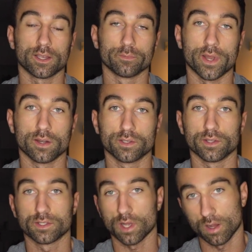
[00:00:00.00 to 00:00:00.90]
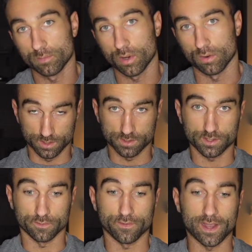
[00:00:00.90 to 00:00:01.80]
compared to the Tombow is
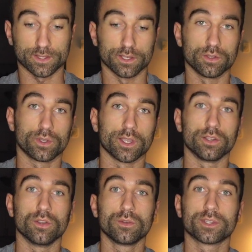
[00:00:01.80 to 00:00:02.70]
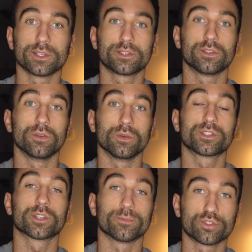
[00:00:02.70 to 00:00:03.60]
the fact that you can use it to
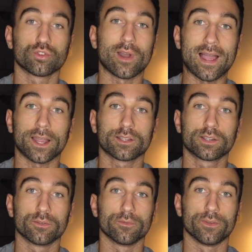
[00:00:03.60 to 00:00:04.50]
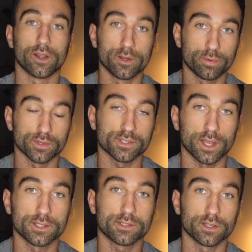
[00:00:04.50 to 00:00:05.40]
subtract very
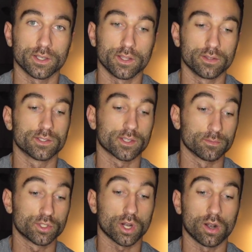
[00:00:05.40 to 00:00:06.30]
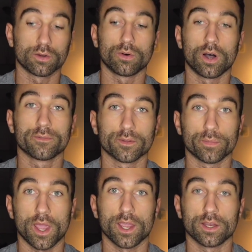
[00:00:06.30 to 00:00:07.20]
precisely some charcoal off the
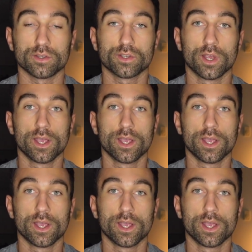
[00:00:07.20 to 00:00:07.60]
page.